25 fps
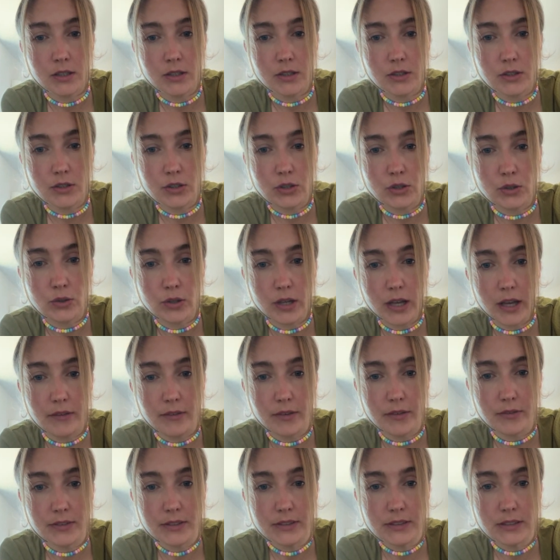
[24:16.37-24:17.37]
You
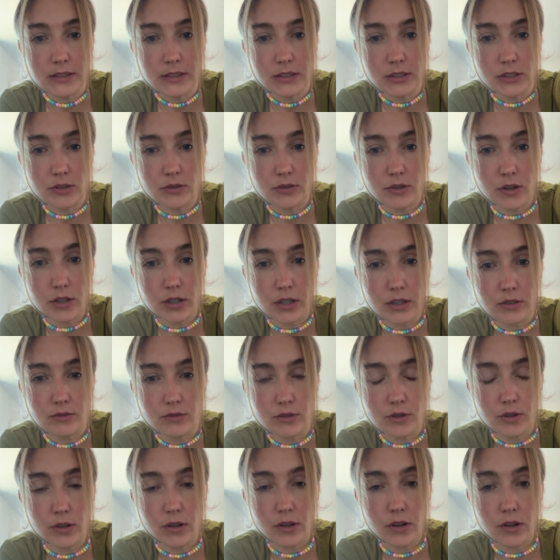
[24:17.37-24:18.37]
ever visited the Rock and
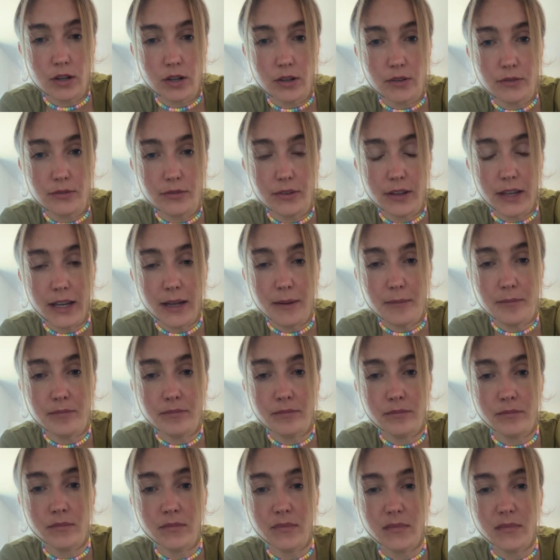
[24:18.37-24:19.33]
Roll Hall of Fame?